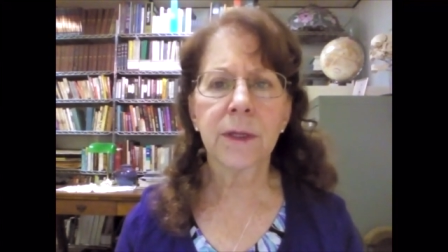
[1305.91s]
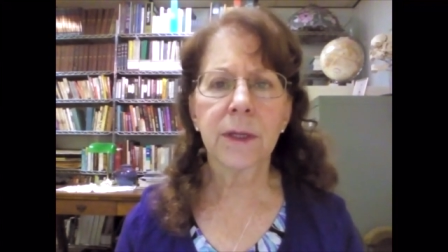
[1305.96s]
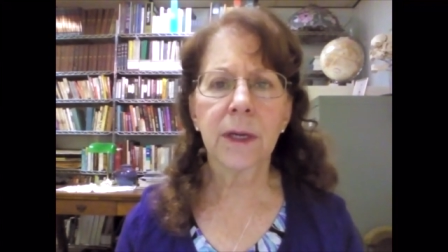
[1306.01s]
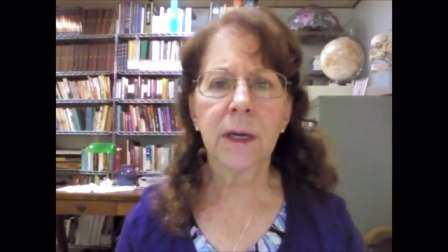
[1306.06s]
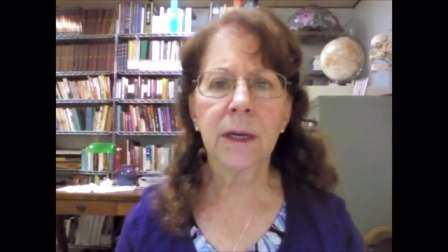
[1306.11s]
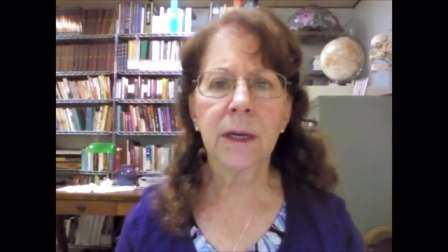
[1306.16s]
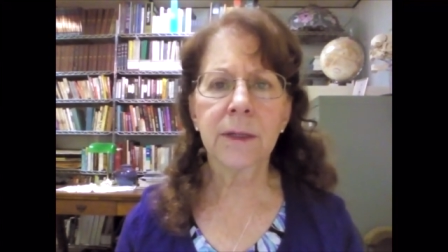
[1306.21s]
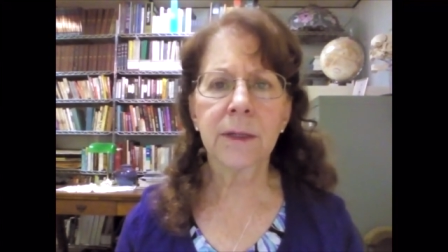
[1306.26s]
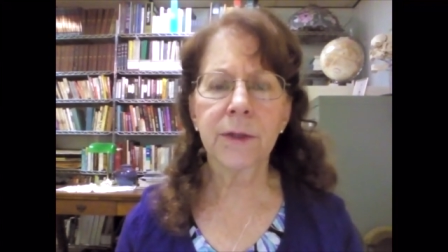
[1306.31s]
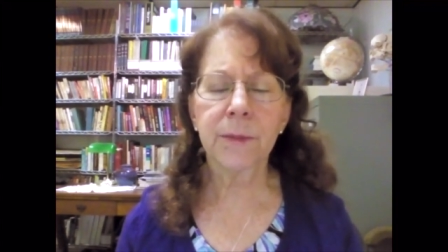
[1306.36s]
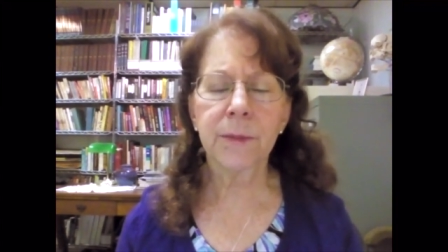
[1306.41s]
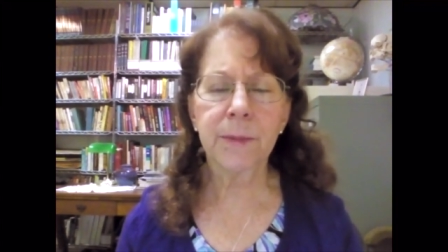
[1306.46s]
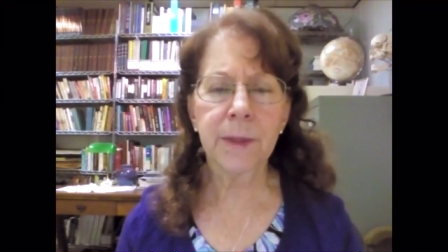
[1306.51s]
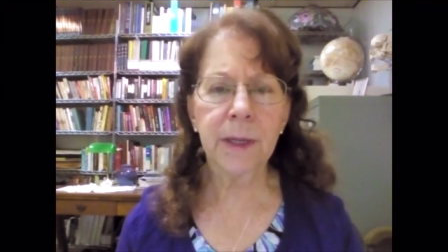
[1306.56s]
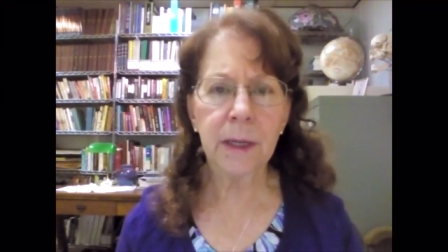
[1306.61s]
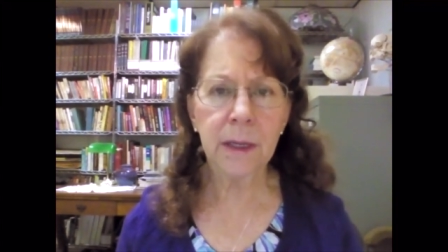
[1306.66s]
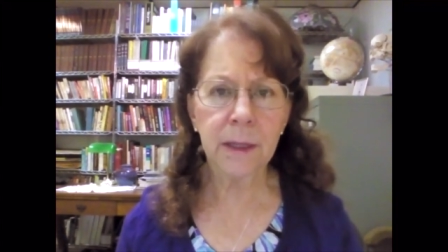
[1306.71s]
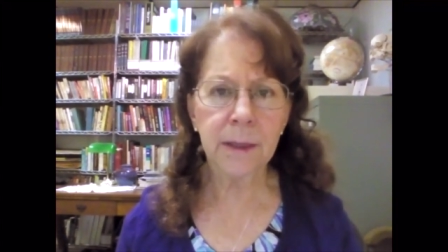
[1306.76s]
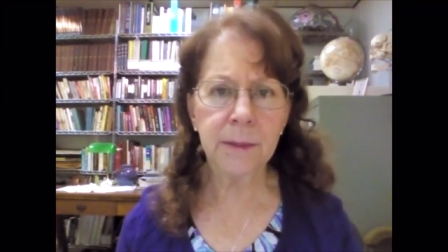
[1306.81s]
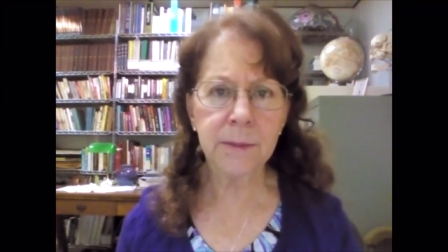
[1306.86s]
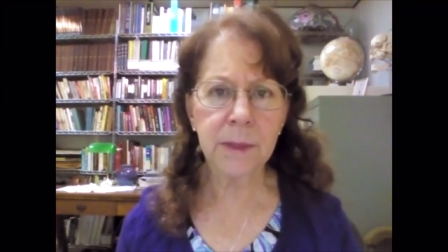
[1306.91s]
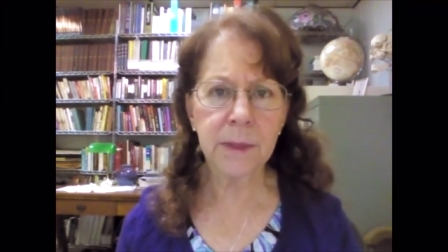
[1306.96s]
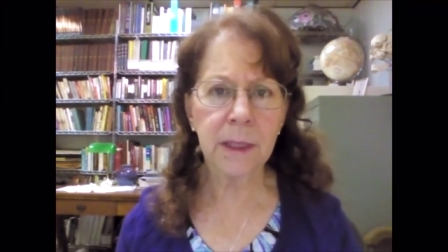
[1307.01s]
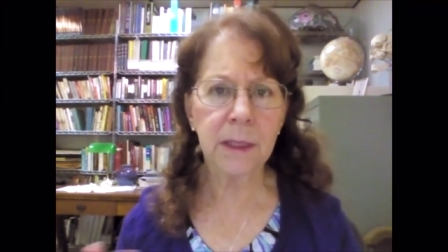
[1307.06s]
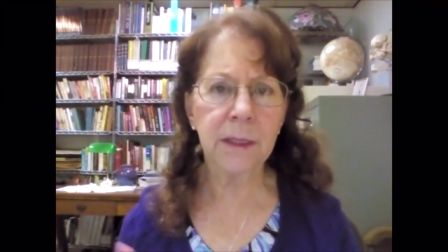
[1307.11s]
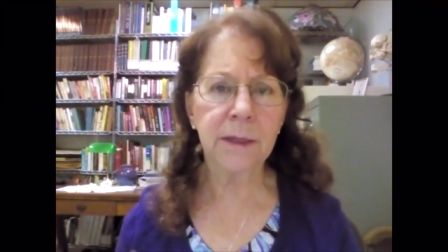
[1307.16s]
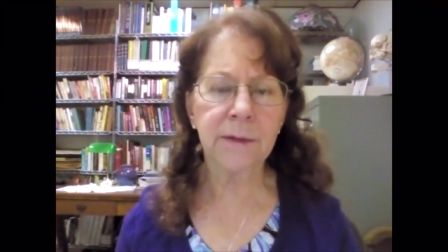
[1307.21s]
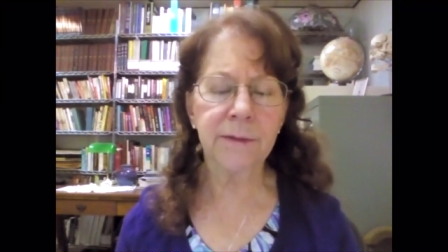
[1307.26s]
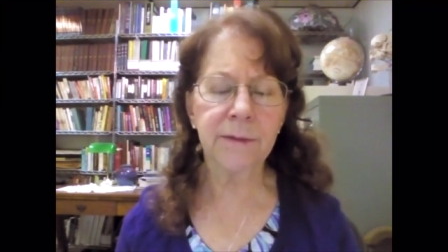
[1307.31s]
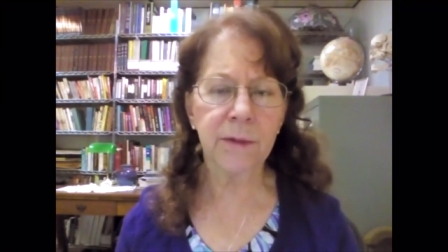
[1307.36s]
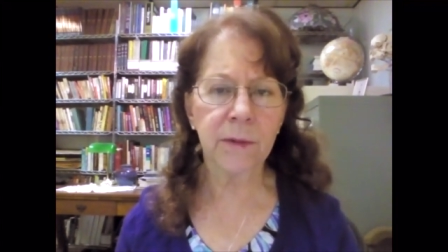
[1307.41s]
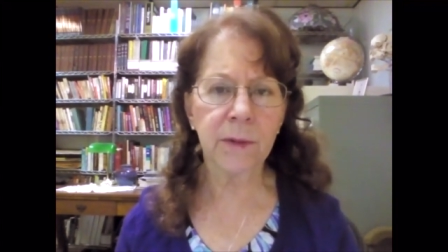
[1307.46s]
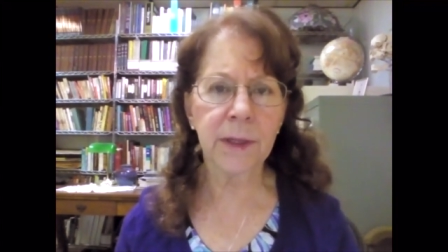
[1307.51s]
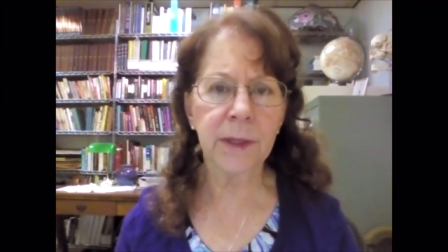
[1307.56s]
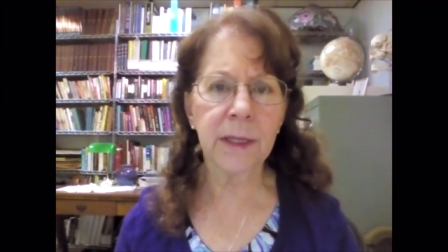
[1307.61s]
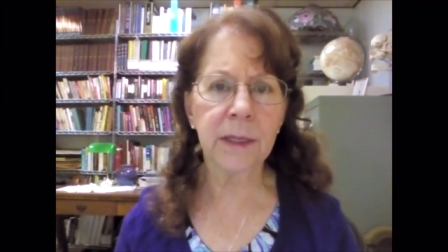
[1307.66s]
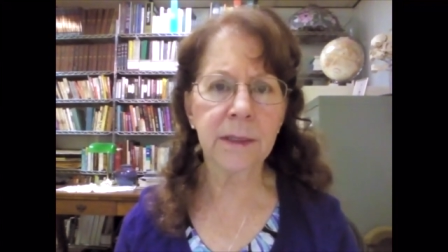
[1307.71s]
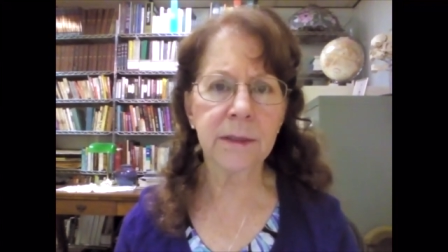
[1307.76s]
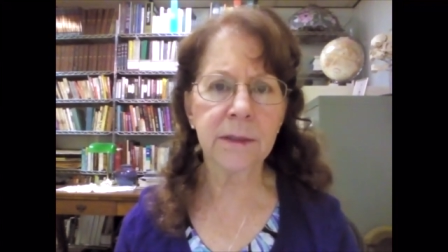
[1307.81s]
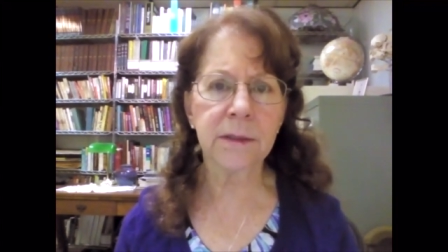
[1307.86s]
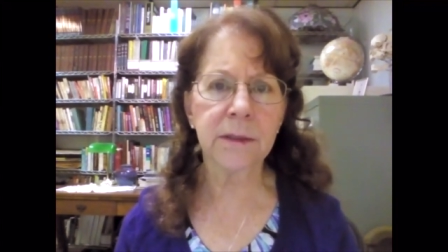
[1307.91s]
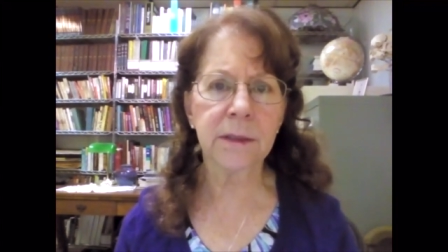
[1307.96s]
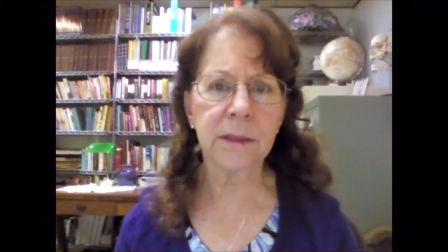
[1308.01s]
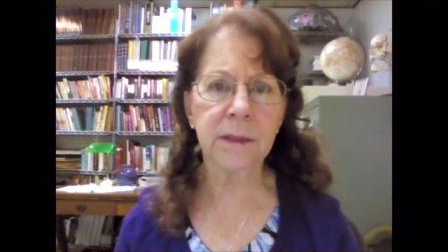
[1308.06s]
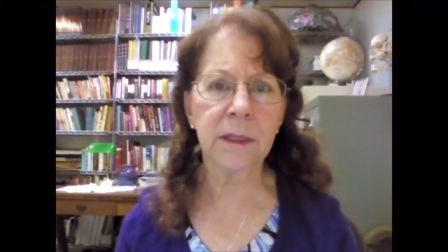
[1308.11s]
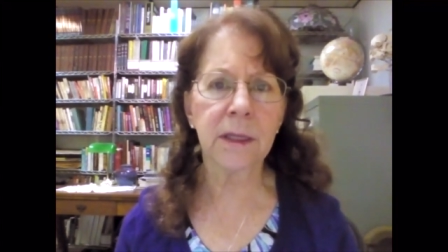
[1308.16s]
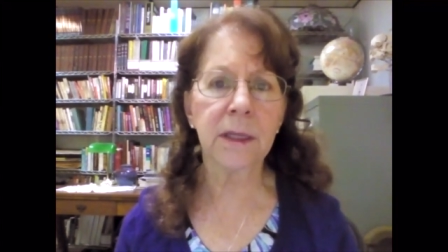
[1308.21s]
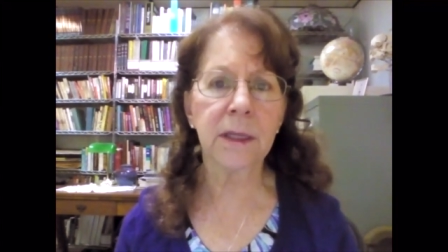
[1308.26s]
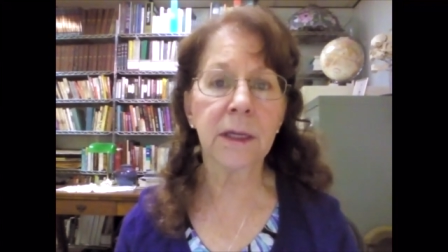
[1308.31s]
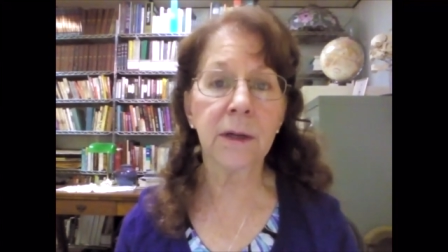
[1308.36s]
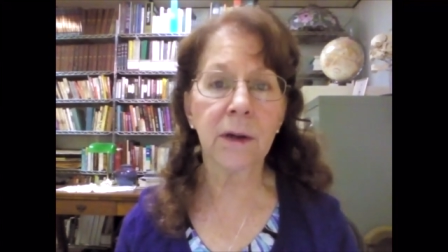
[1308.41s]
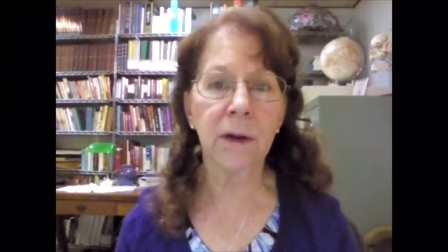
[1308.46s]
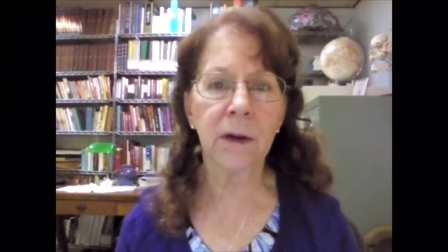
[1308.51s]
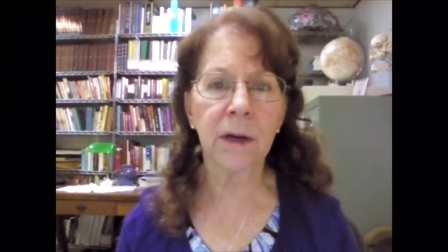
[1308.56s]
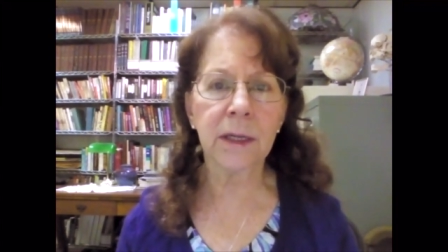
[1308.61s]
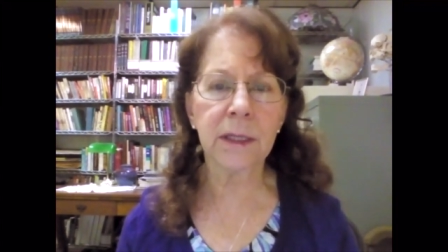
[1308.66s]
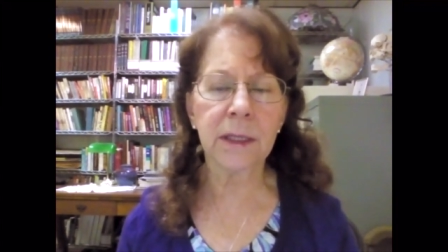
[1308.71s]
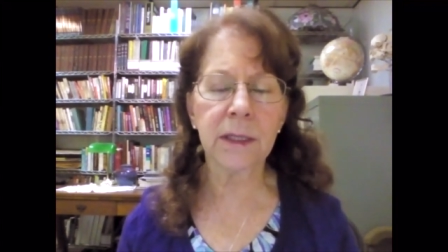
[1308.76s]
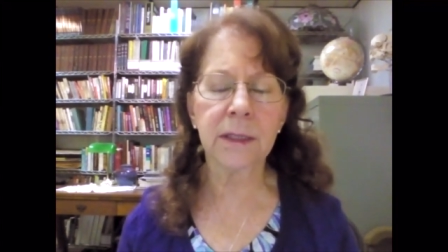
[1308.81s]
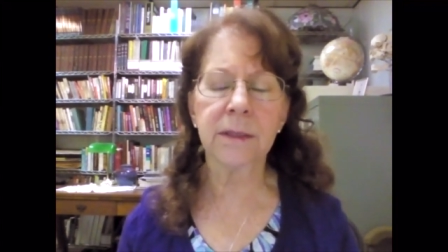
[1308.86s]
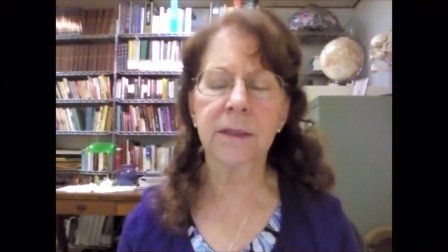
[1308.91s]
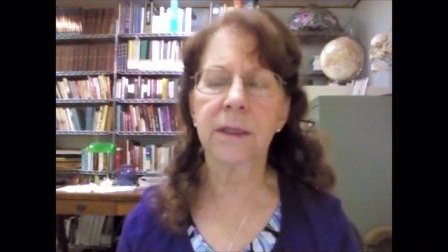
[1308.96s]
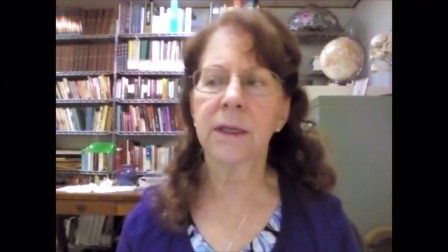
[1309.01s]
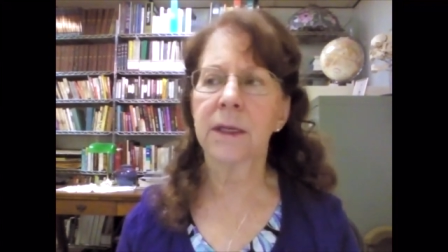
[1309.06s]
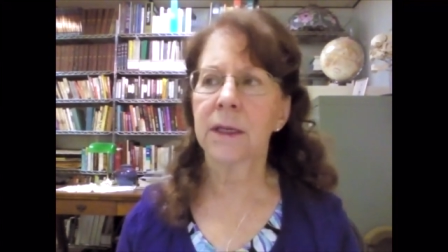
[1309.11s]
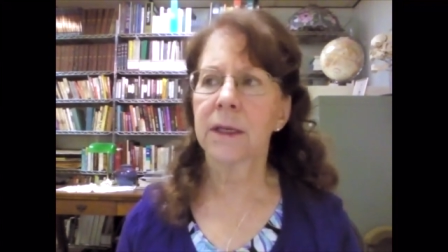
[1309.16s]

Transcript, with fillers: uh, you become clairvoyant and clairaudient.